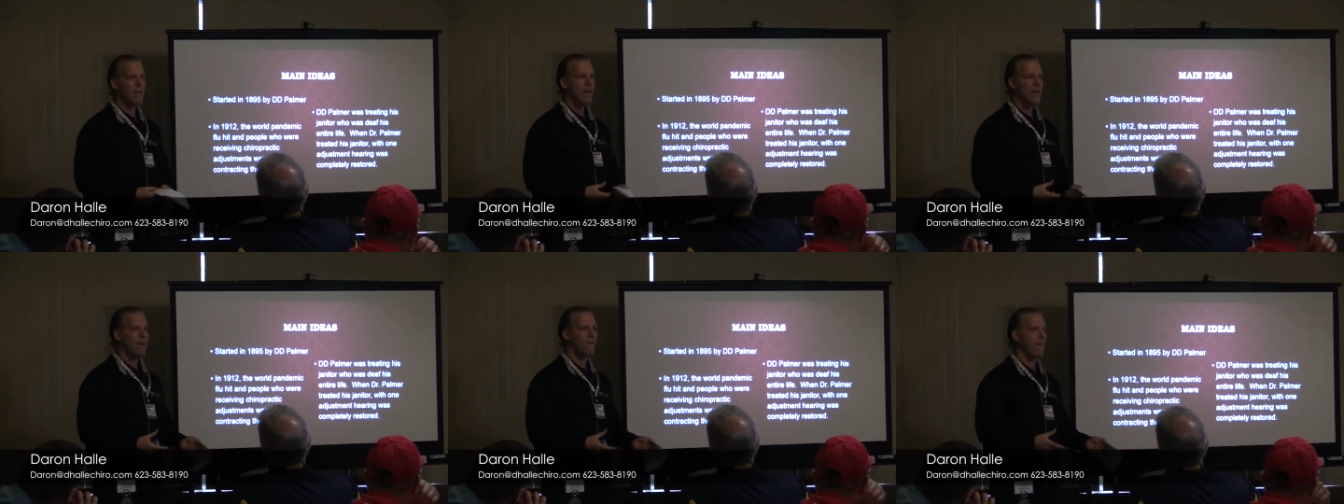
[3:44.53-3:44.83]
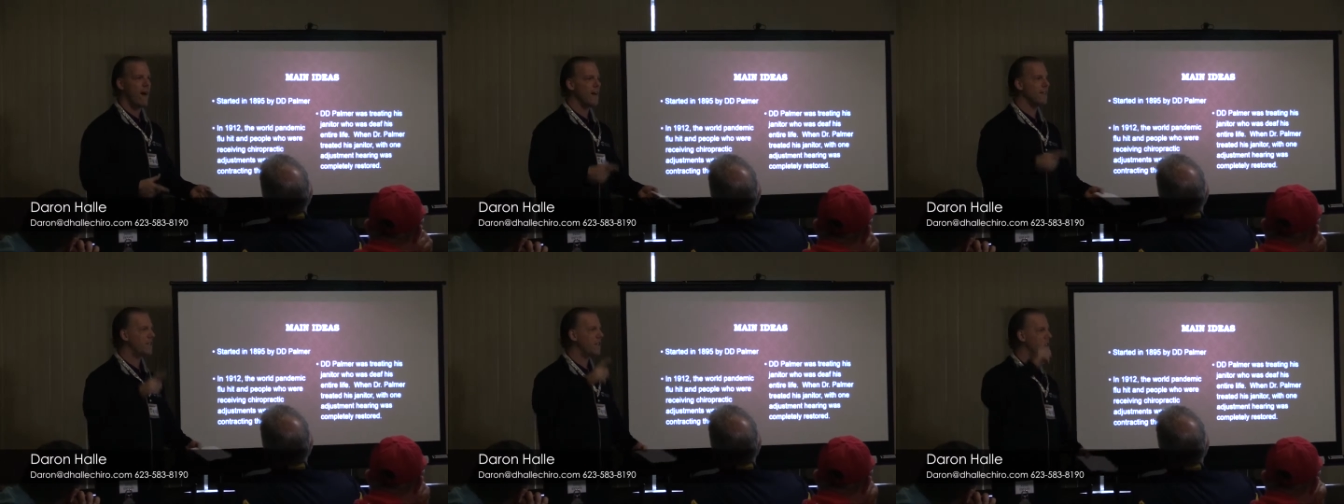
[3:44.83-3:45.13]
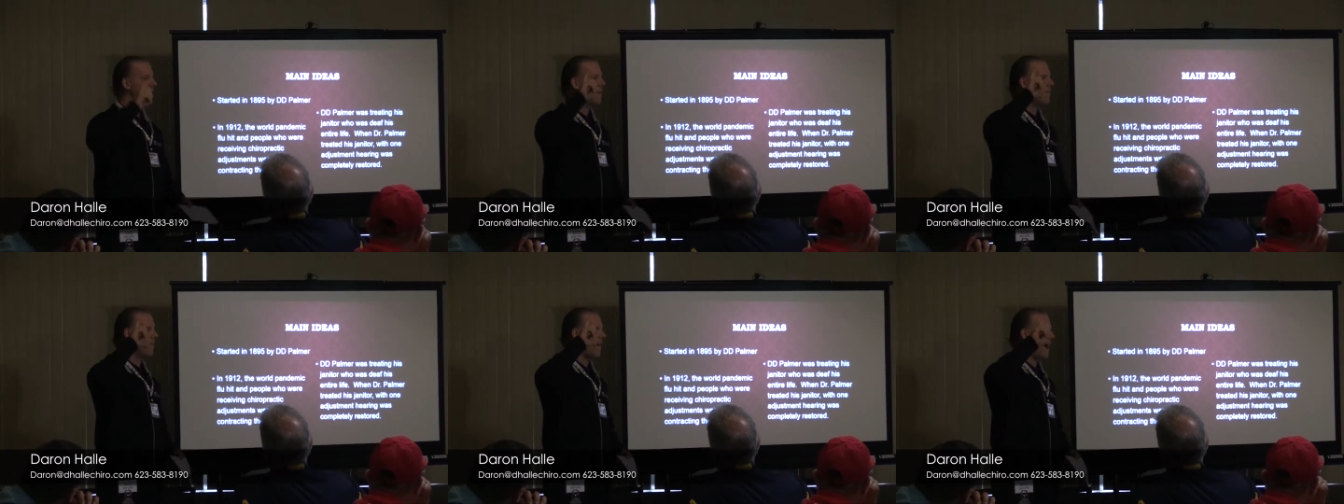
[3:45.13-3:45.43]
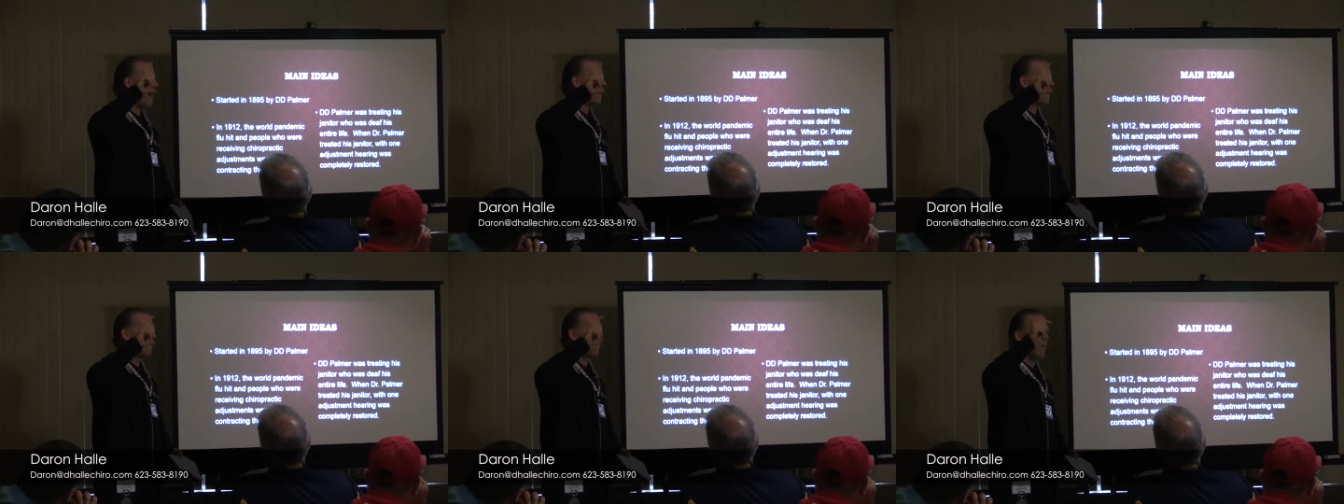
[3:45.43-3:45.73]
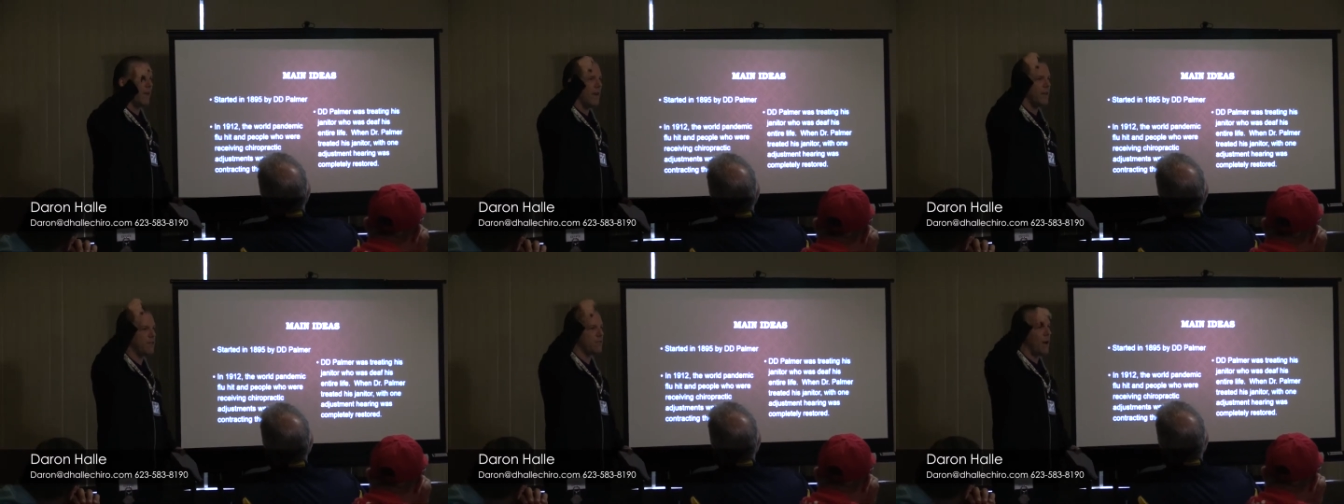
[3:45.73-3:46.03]
If I took a vial of
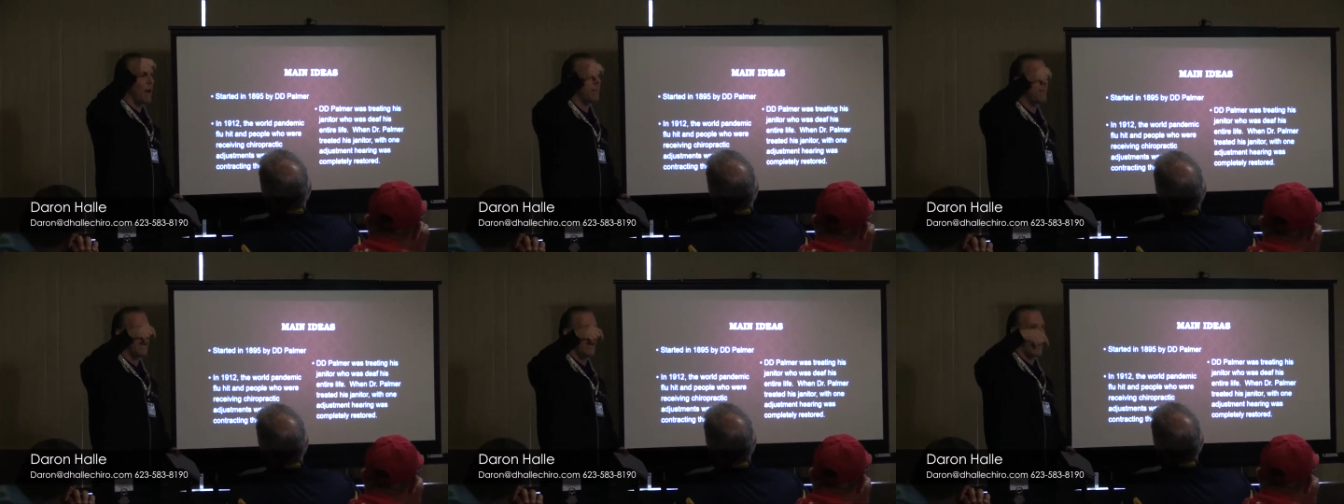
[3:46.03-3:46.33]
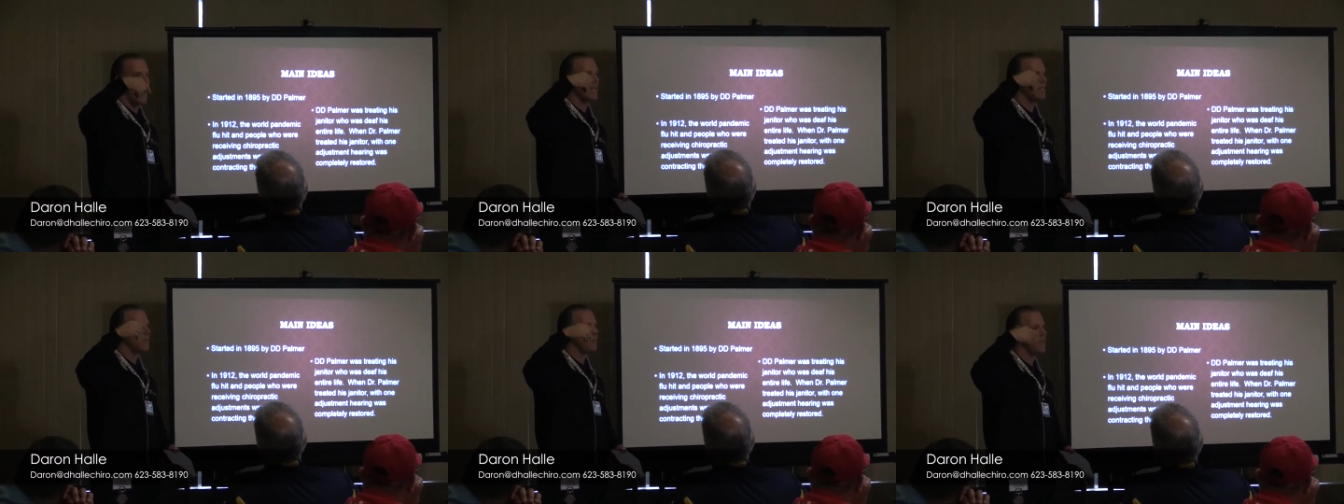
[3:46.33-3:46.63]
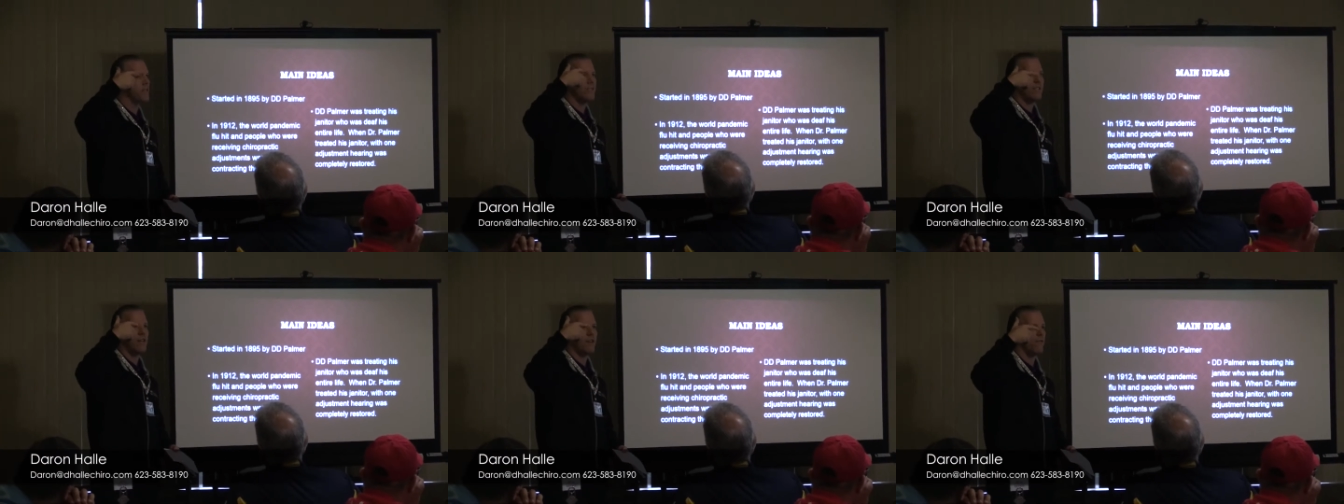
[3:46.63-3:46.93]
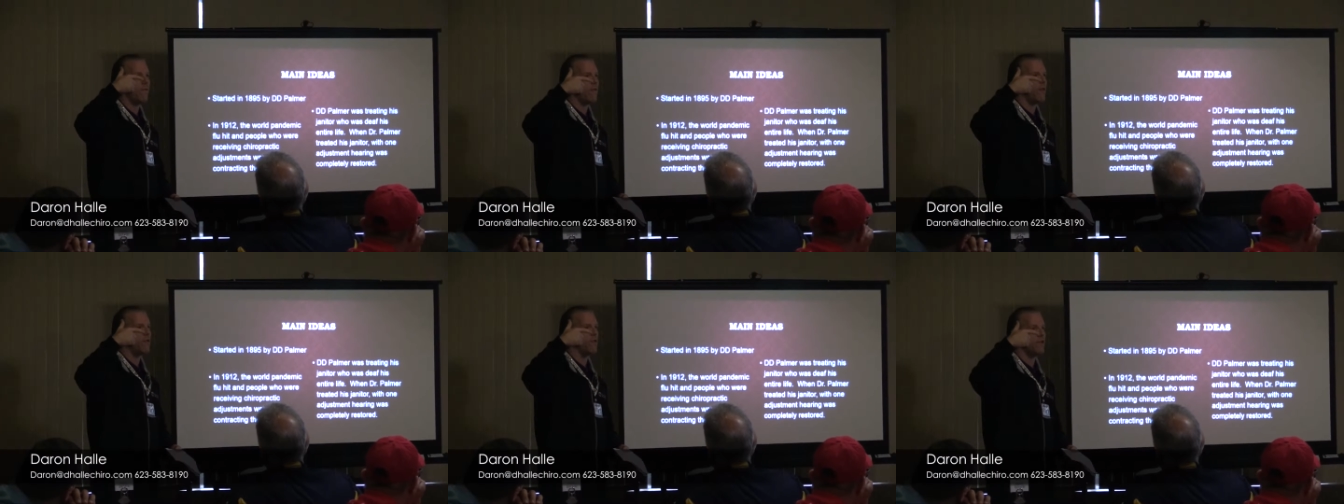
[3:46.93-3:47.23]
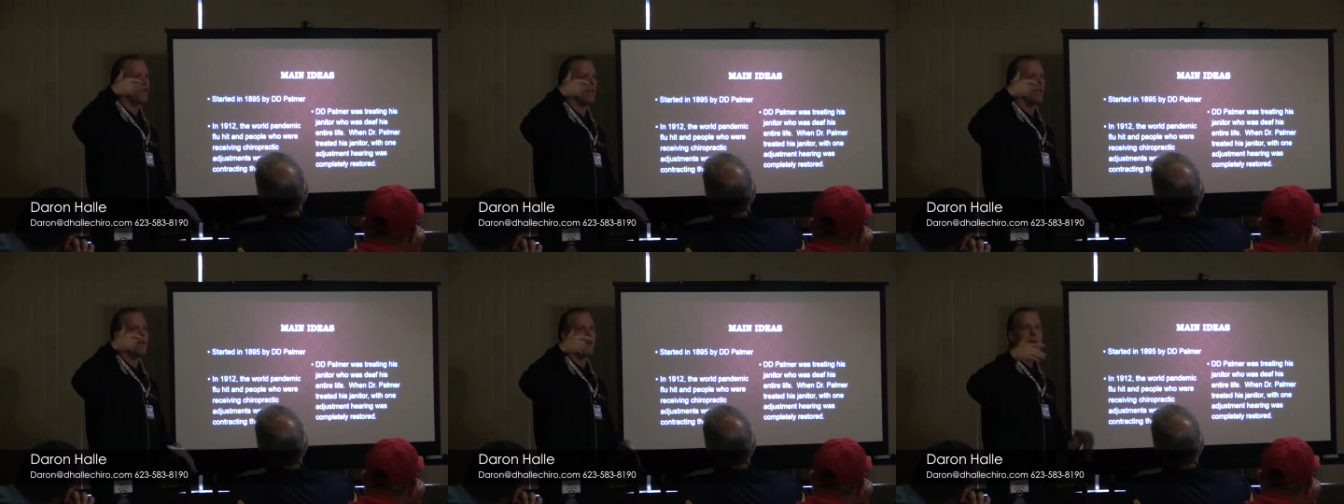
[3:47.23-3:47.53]
blood, dropped an aspirin,
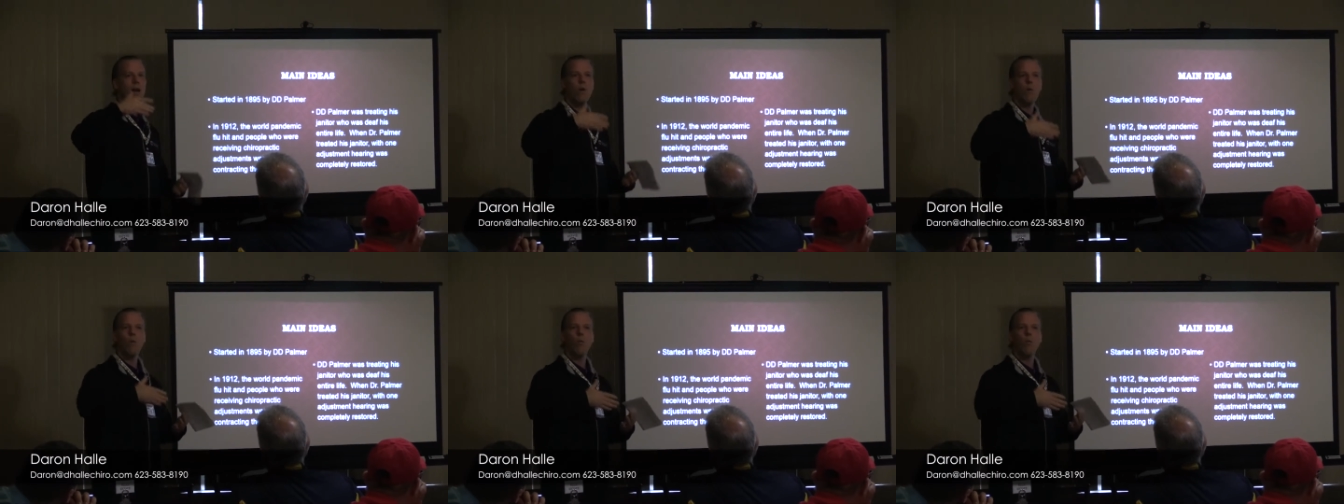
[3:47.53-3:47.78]
centrifuged it,